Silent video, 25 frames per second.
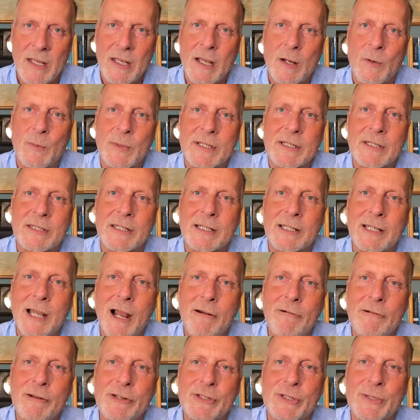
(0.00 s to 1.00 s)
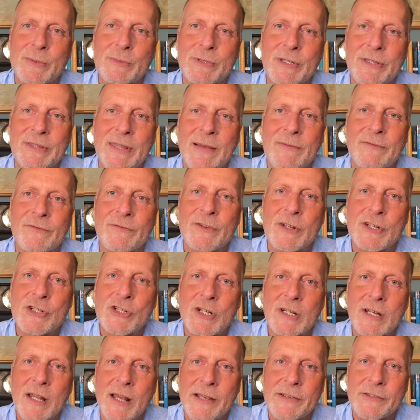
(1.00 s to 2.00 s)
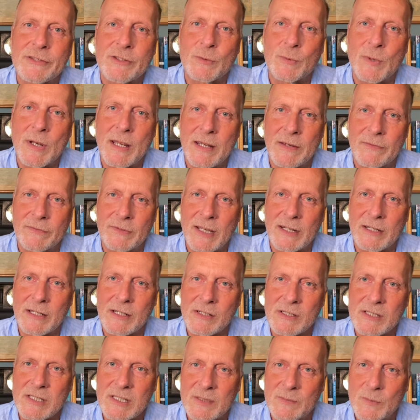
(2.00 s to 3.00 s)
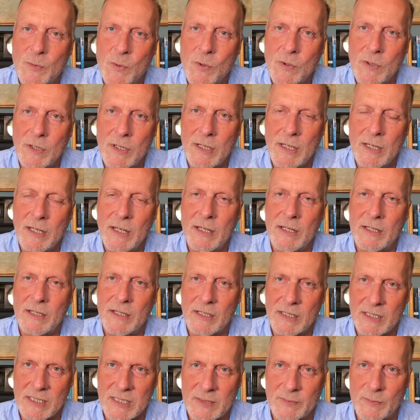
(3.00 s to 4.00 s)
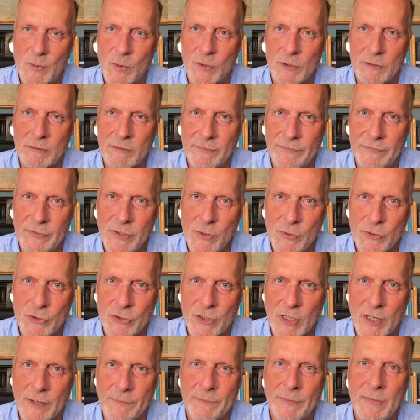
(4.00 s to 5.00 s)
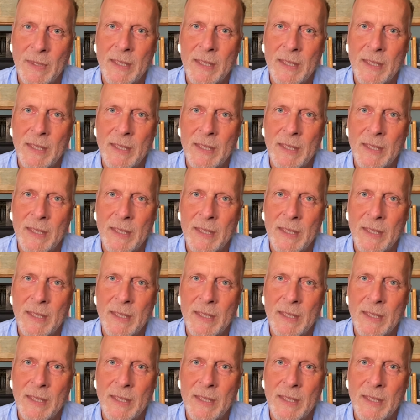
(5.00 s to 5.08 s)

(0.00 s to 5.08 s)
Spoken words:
And we can encourage them to then visualize the wave getting smaller and smaller in future